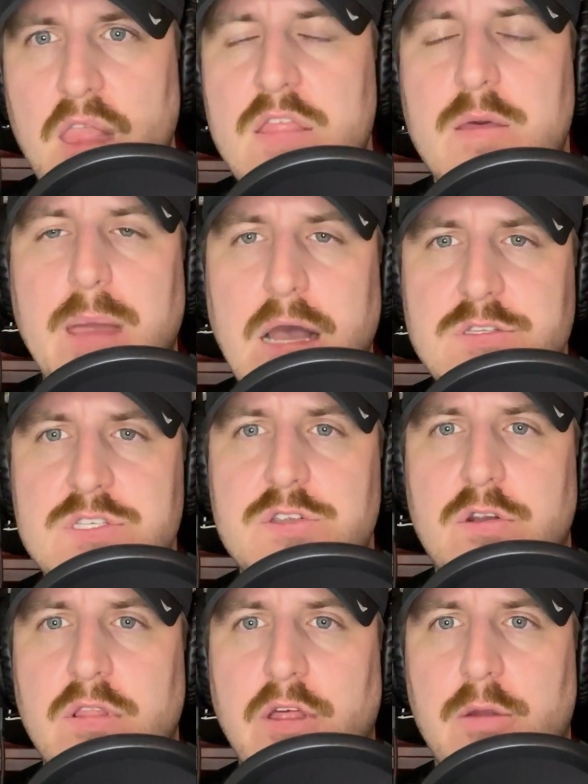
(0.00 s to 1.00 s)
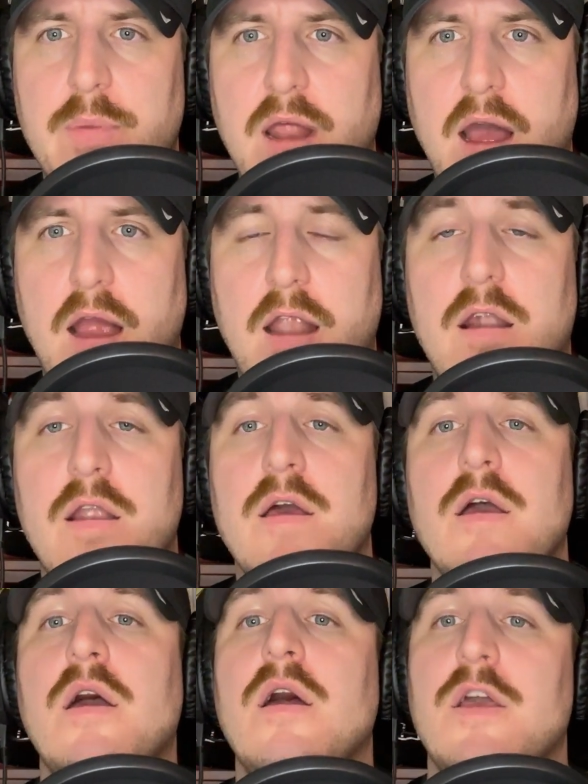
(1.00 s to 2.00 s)
The bounces are a little bit higher.
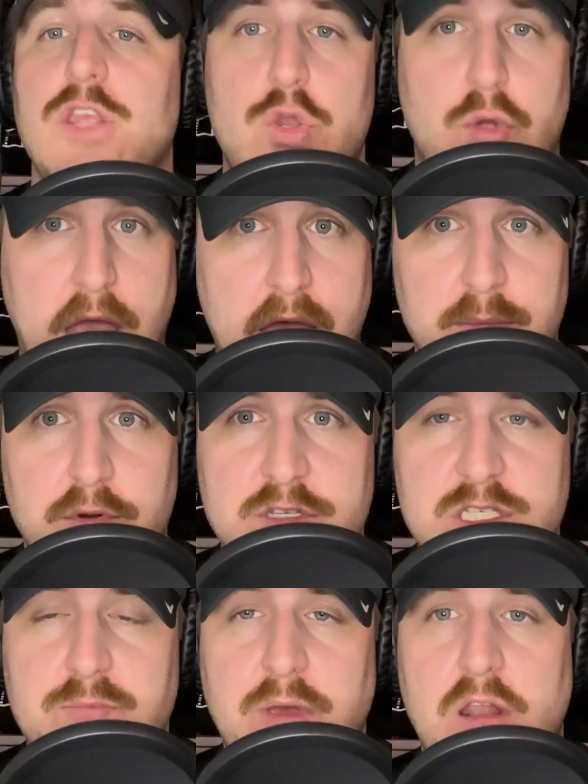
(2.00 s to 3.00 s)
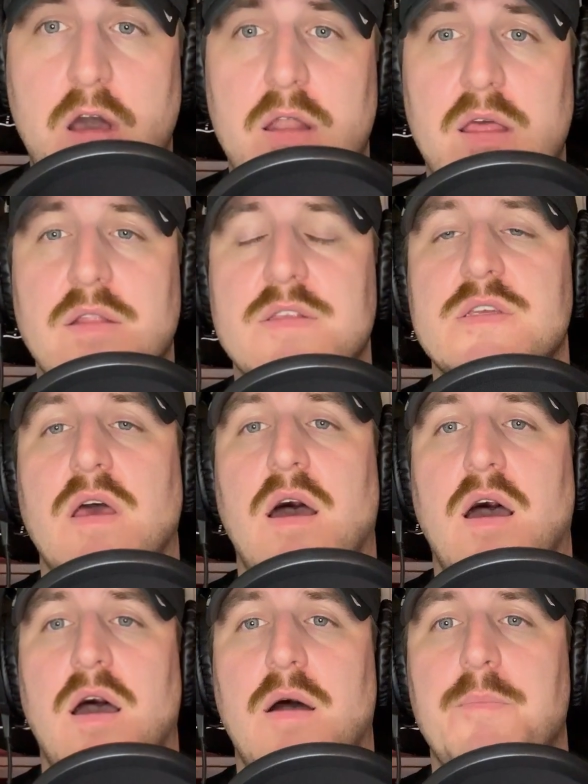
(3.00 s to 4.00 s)
You can put spin on it.
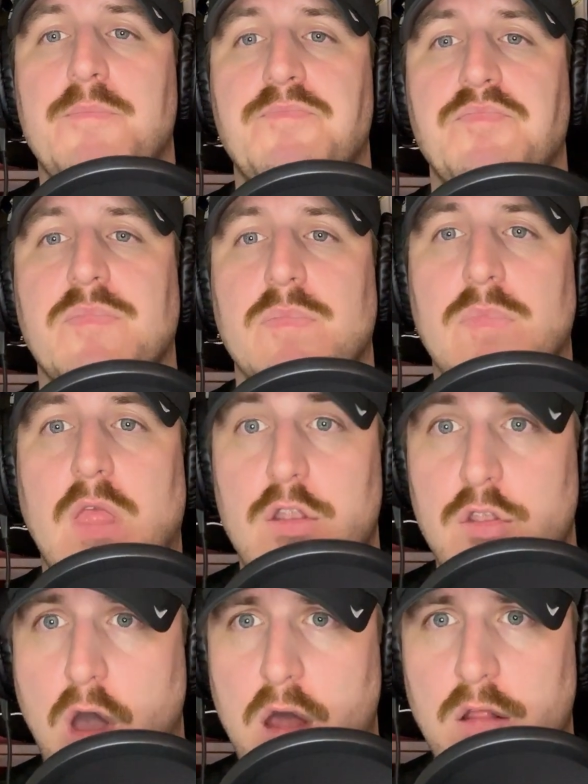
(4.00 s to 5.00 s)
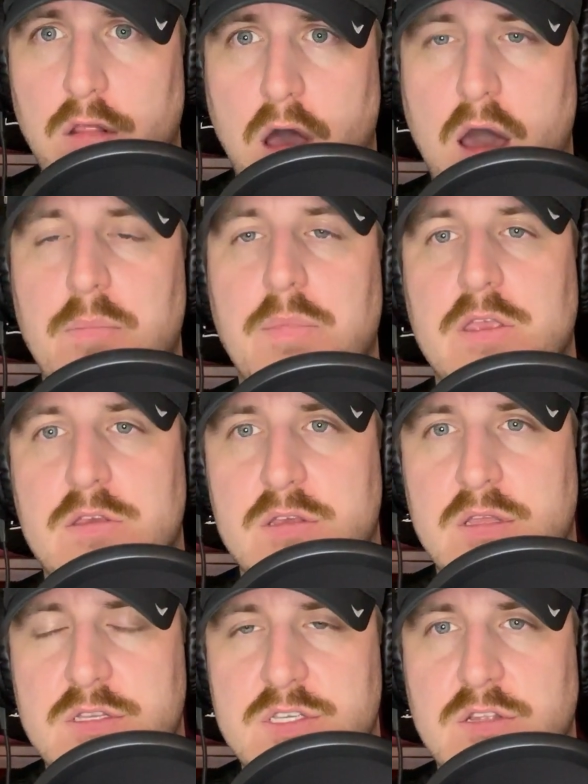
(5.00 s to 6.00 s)
Um, not a lot, but you
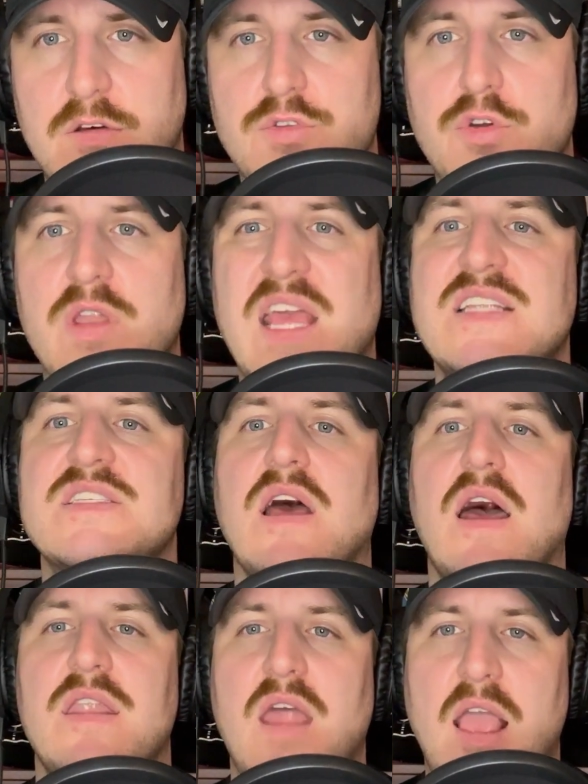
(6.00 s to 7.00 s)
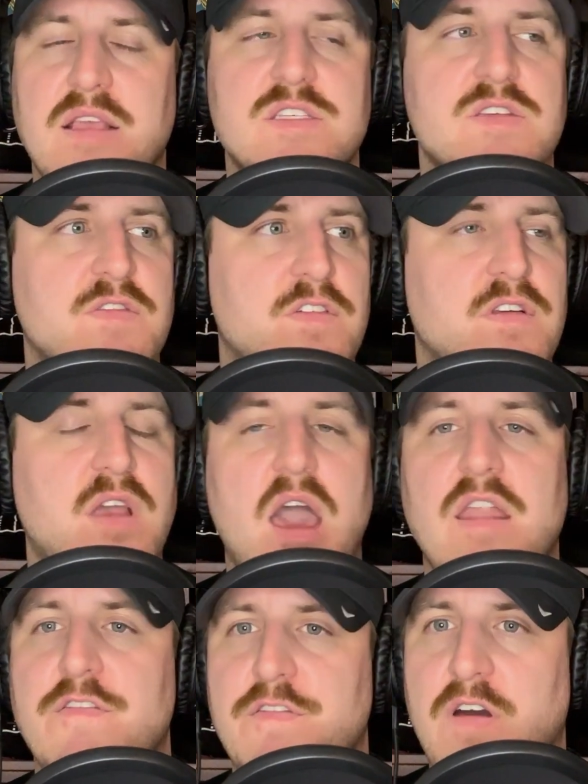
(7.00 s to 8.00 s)
can still do it. It's a nice
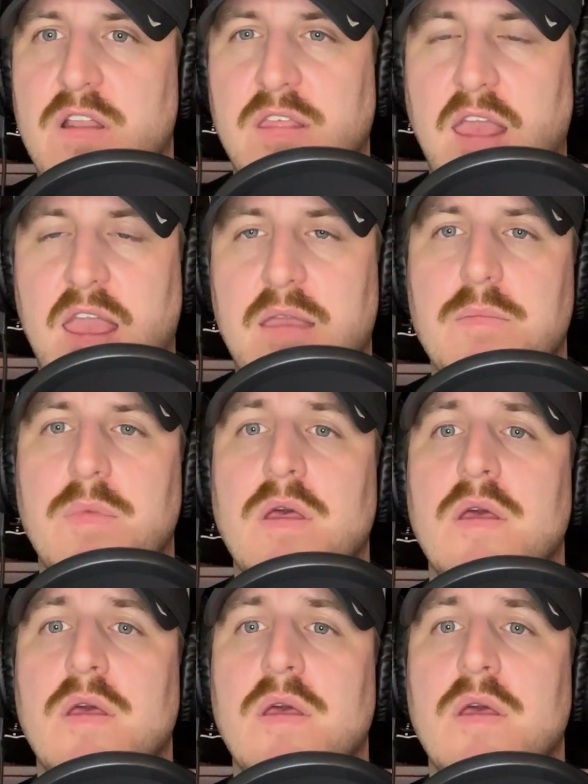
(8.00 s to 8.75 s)
kind of fun game